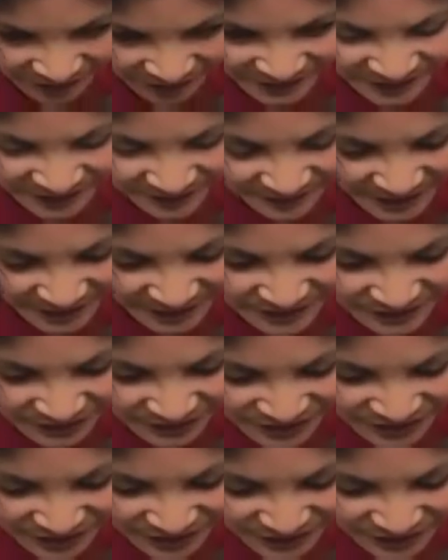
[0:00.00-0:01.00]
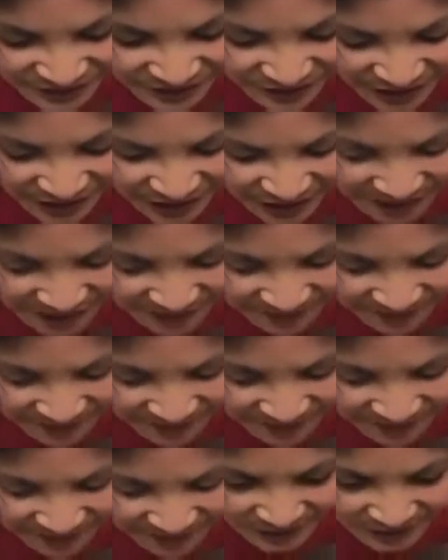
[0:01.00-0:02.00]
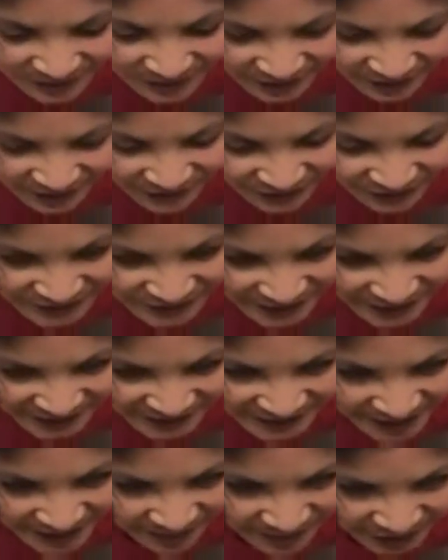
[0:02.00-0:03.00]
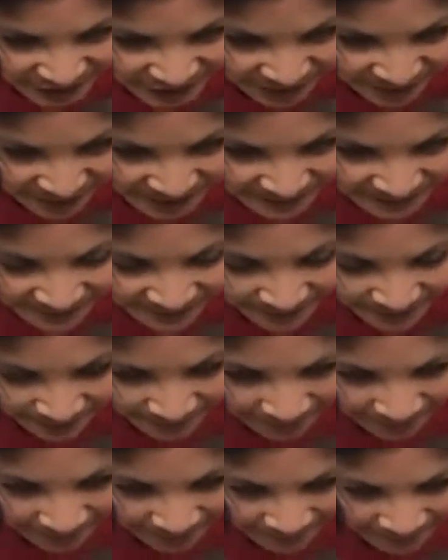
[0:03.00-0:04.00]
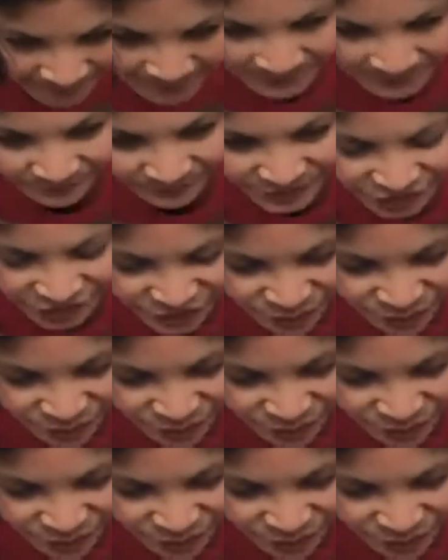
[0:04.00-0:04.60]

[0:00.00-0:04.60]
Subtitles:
the muscles and they'll tighten up a little bit. We just